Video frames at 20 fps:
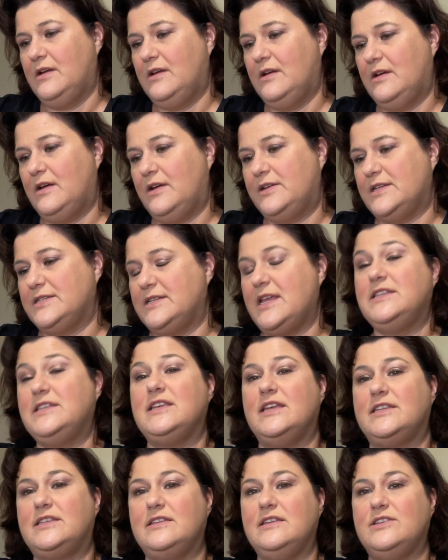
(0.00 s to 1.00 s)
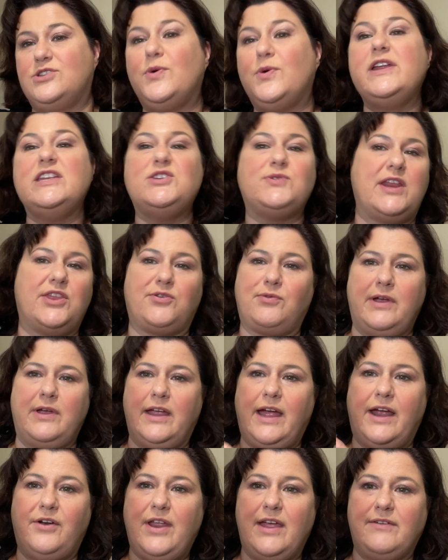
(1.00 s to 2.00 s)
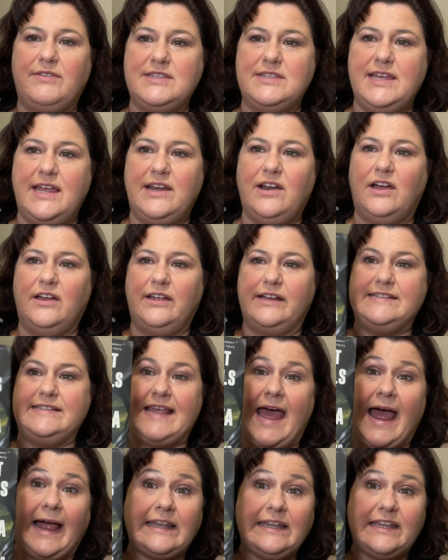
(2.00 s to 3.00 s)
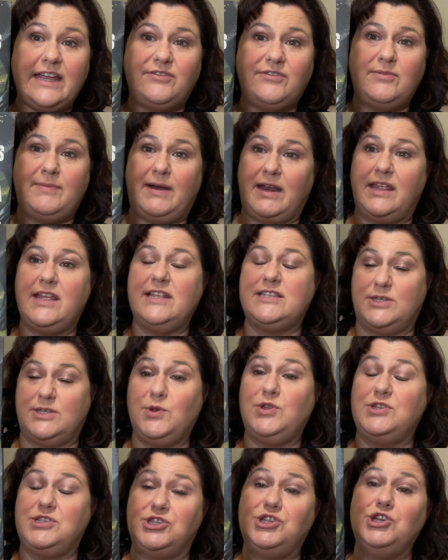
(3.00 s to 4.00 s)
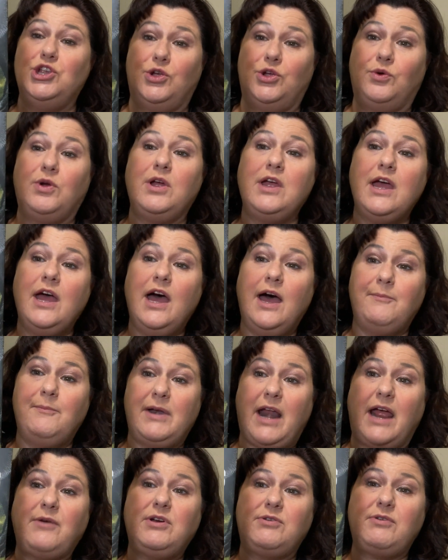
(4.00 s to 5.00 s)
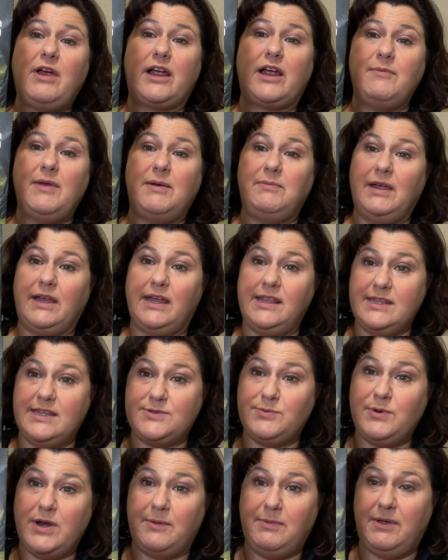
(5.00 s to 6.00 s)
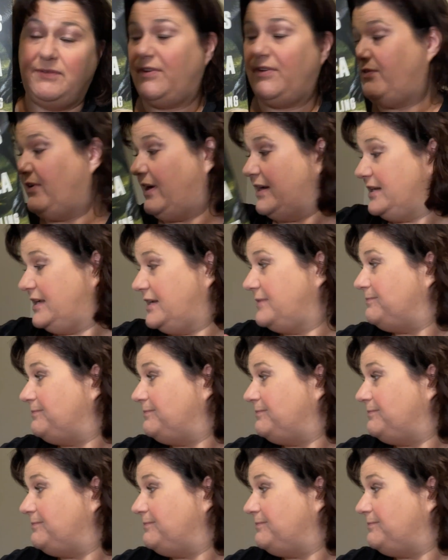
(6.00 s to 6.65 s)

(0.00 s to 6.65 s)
It does, it's 2023. I don't have the date uh, exactly of it, but it's it's new. But I would recommend picking this one up if you find it.